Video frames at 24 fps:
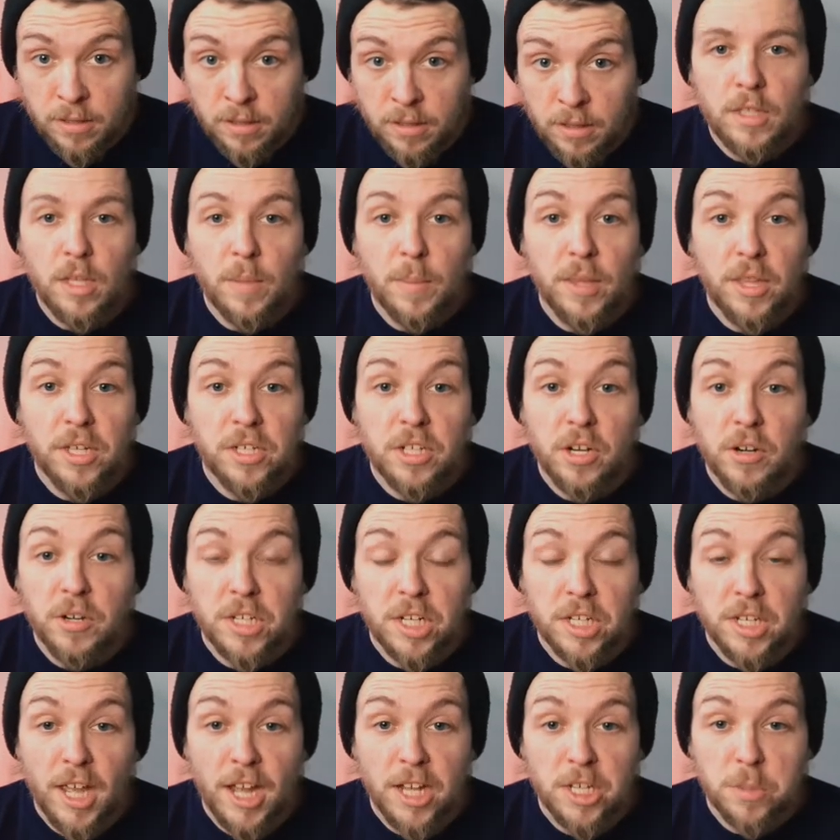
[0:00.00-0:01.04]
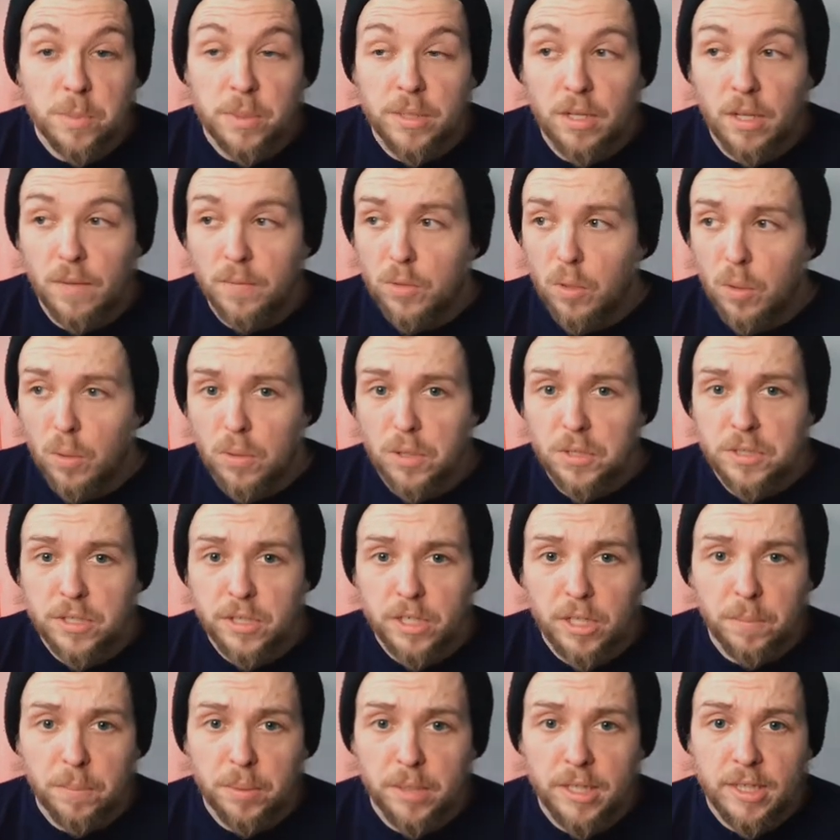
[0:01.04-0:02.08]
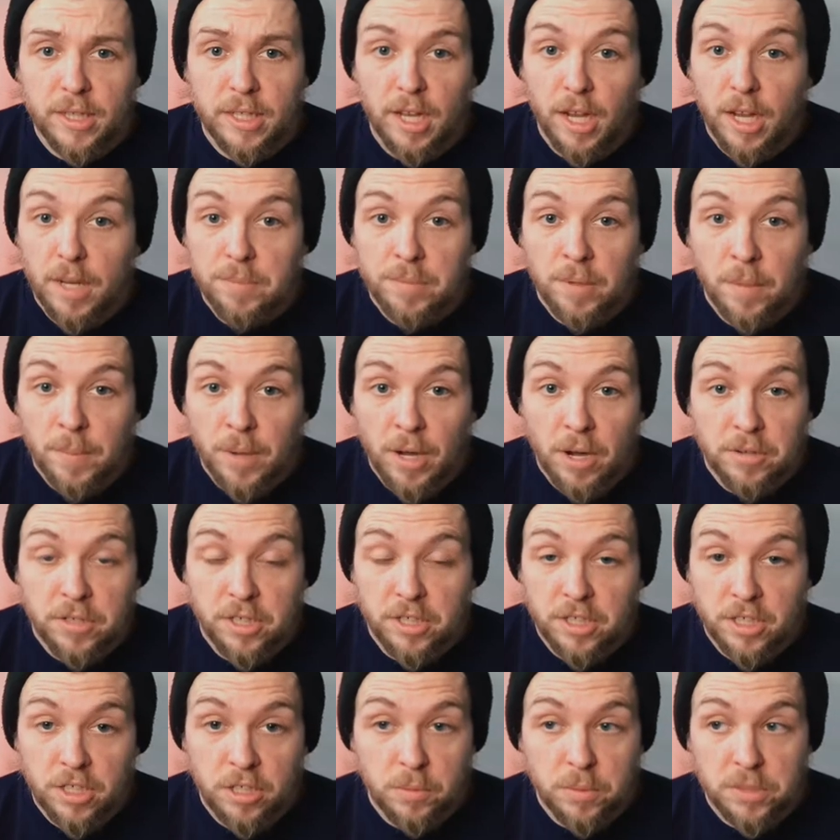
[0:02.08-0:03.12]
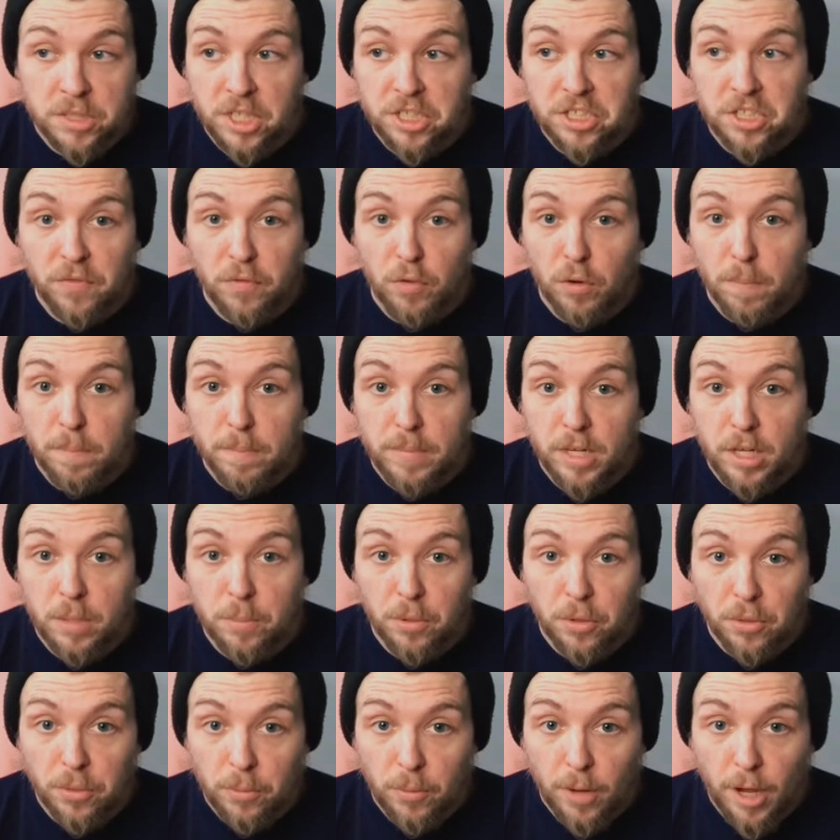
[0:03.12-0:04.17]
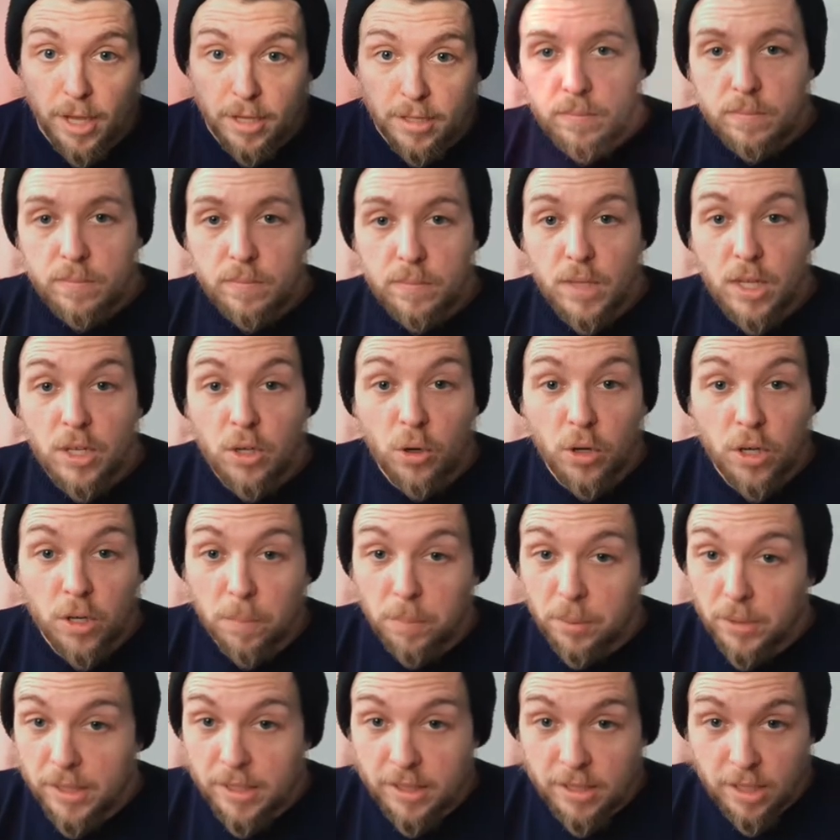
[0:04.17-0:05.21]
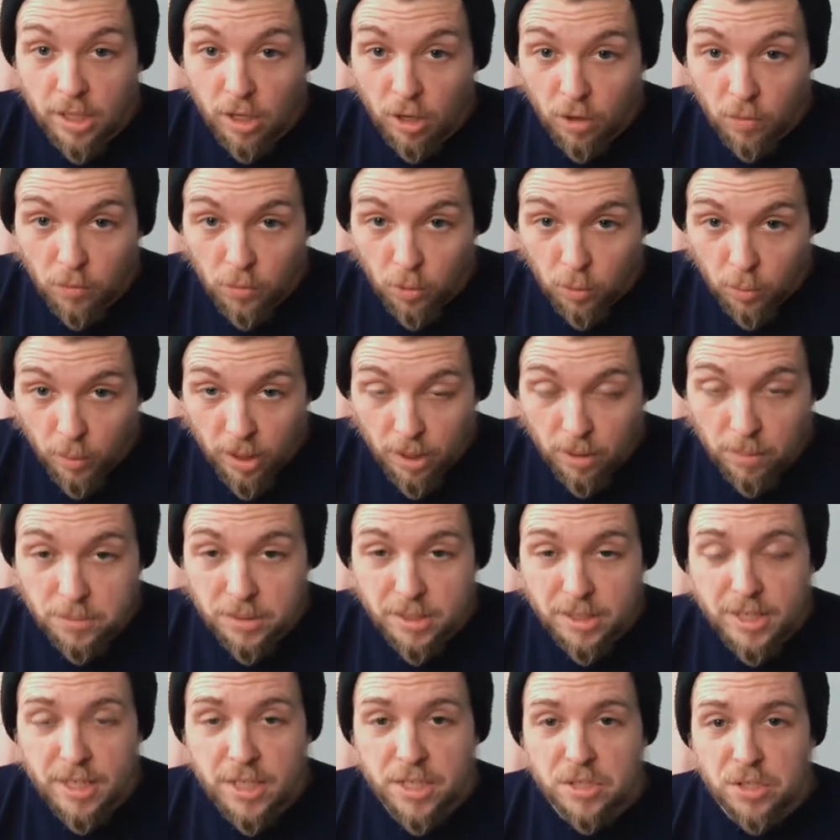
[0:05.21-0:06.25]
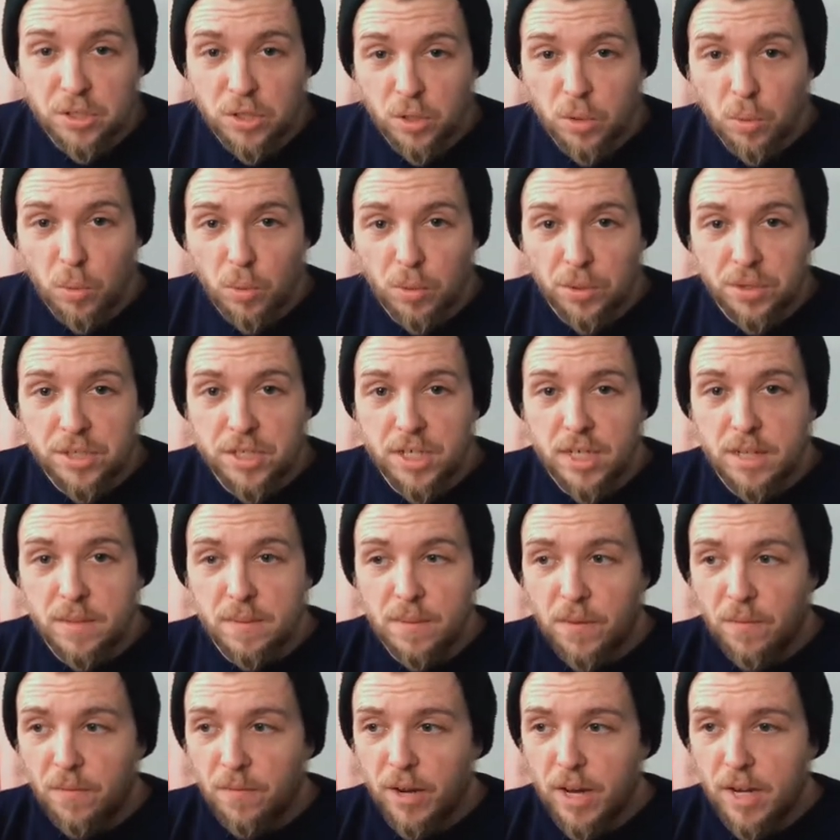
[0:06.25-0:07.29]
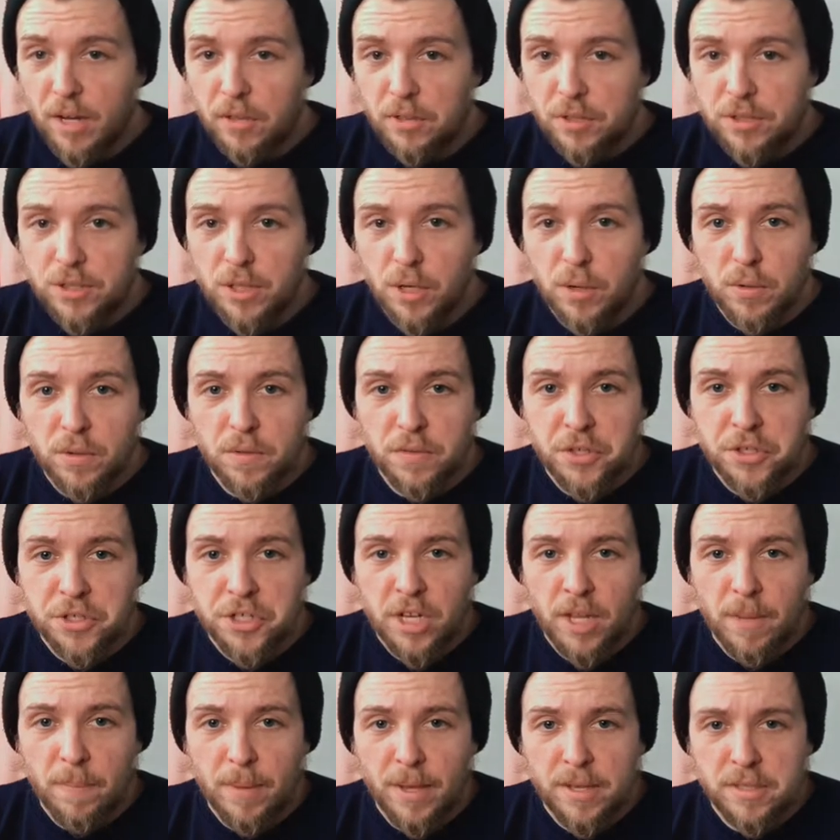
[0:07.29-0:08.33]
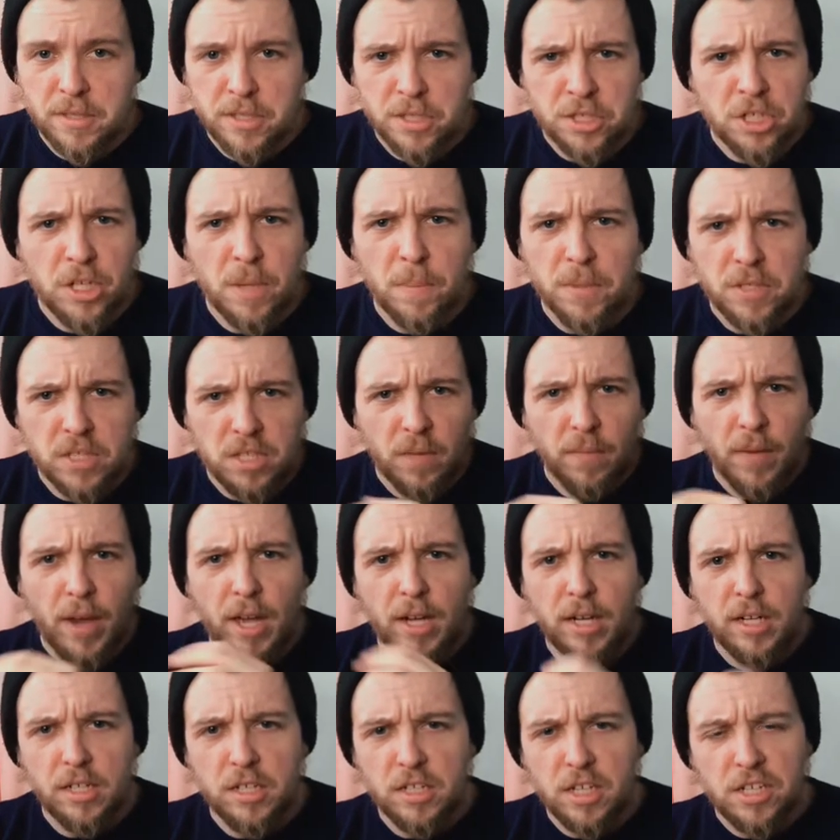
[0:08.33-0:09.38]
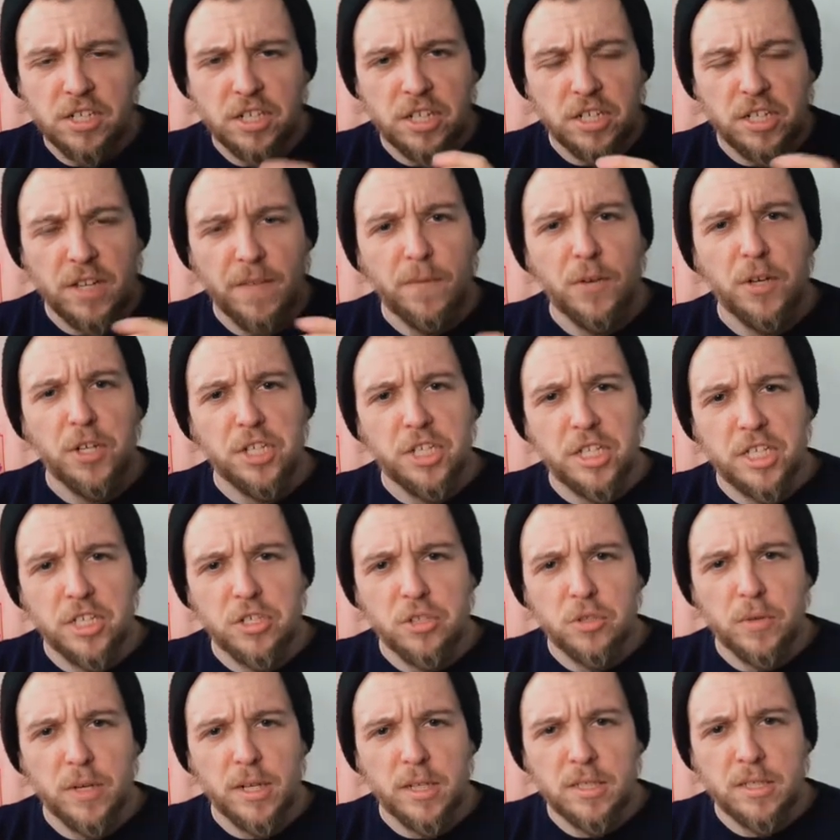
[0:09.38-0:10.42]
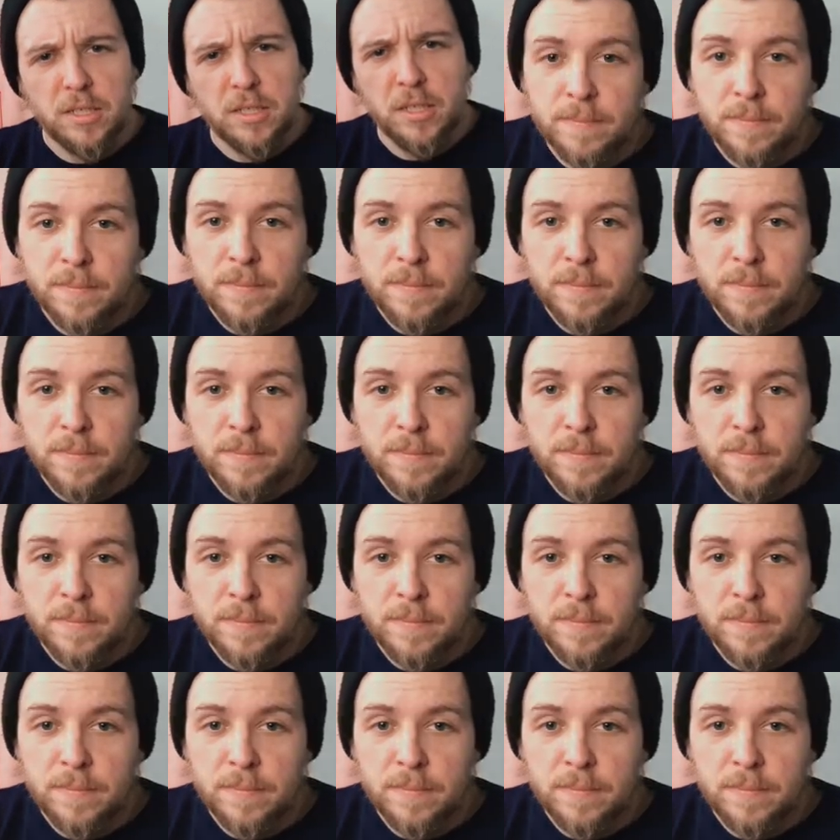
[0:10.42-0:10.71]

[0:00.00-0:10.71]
The military detachment, of course, are completely unprepared to deal with such a formidable threat and are completely overwhelmed, leading to the quarantine of the final zone of the ship as the ship is divided into different districts.